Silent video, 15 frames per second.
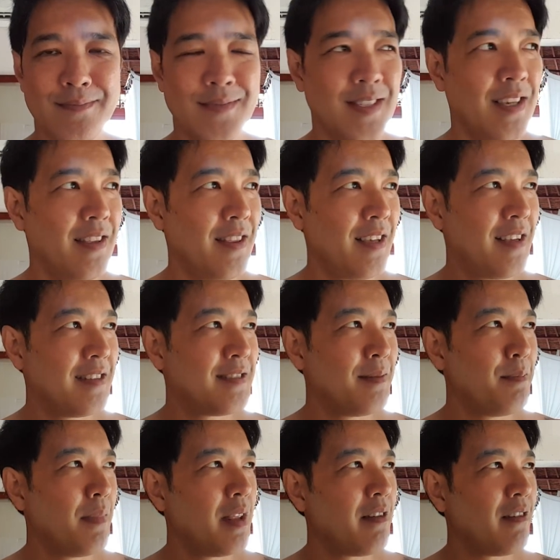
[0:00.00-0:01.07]
I think it's a
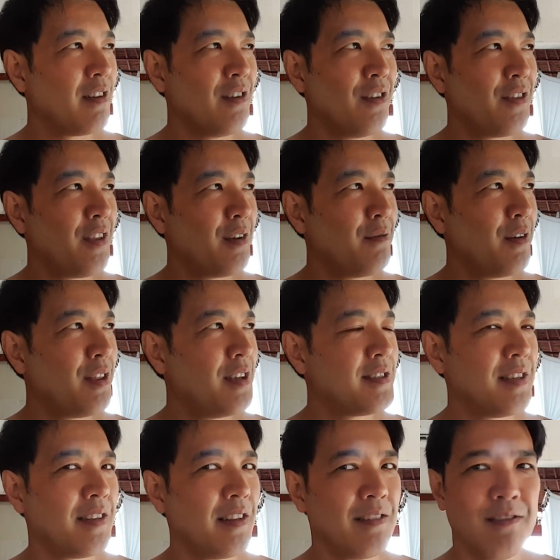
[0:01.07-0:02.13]
mother-in-law thing with the
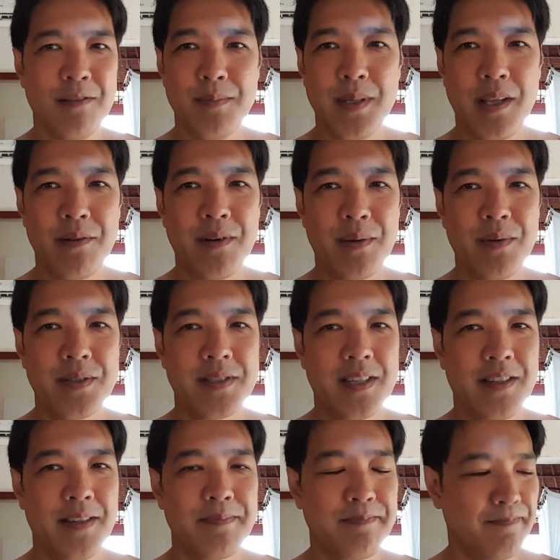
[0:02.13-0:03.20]
son-in-law, but anyway, we'll
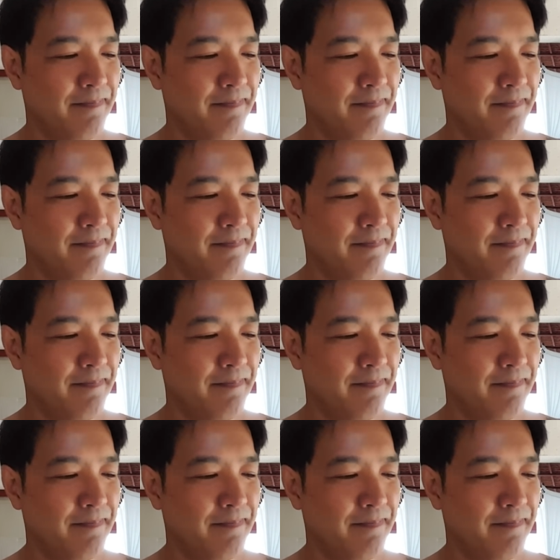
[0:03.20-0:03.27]
see.